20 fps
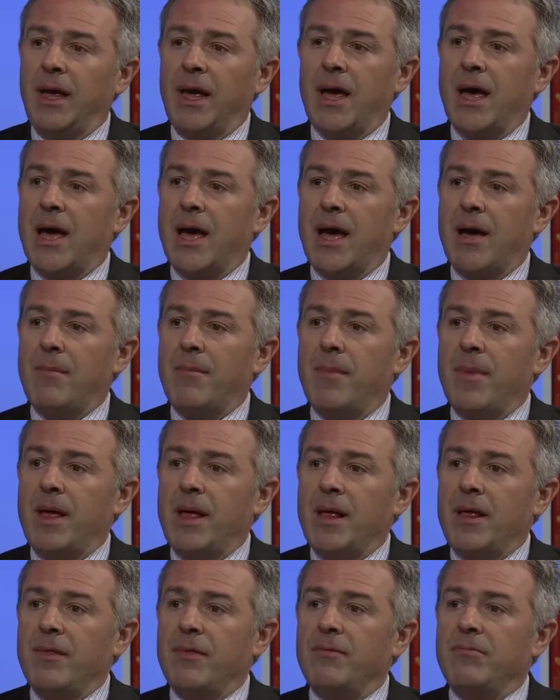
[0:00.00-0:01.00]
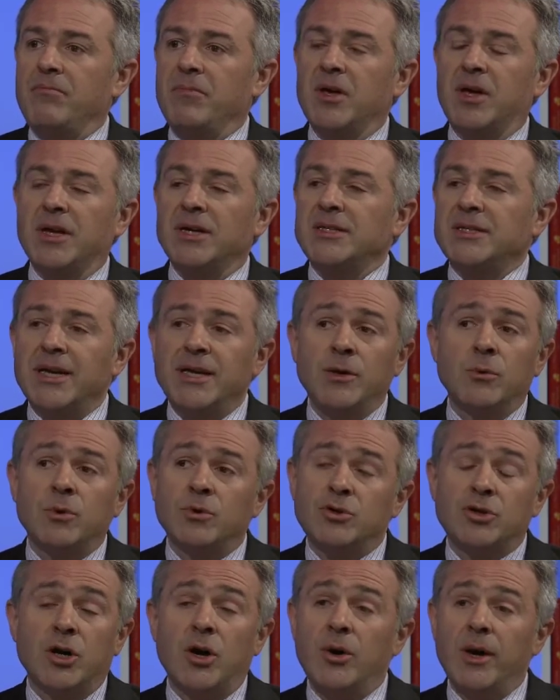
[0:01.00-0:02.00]
um, the continual
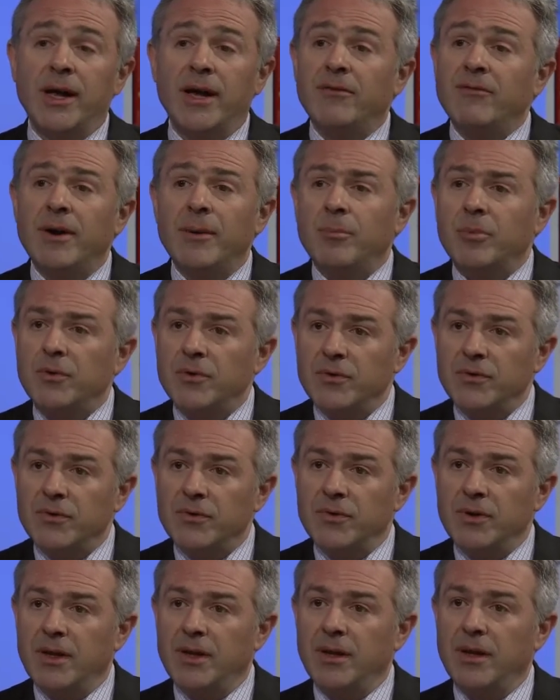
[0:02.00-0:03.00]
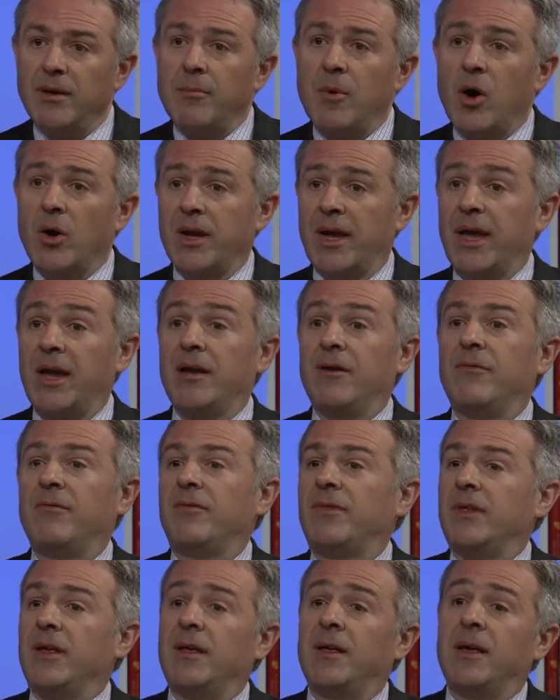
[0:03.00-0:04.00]
trolling of liberals and the mocking
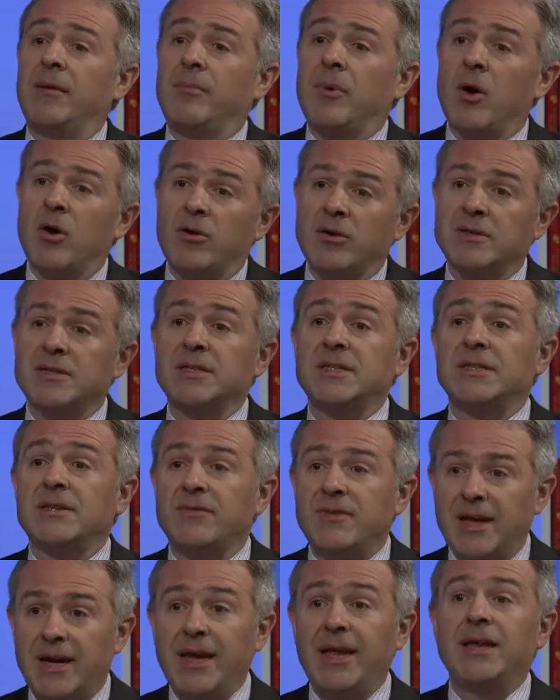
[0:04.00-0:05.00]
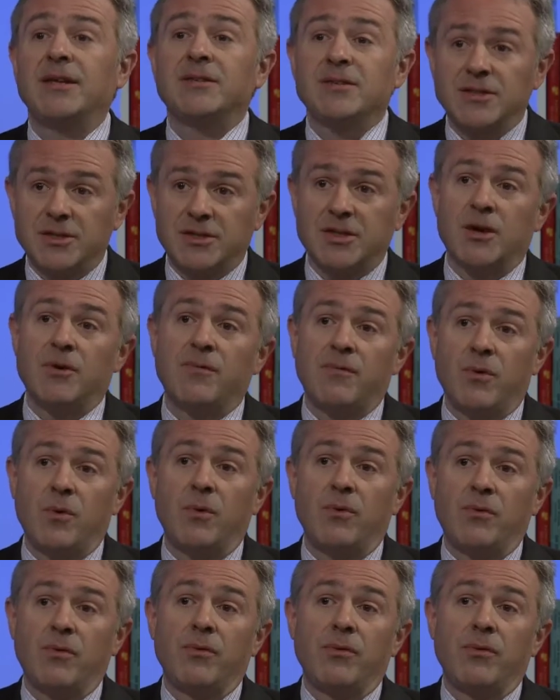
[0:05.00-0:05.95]
of the hypocrisies of the elites and so forth.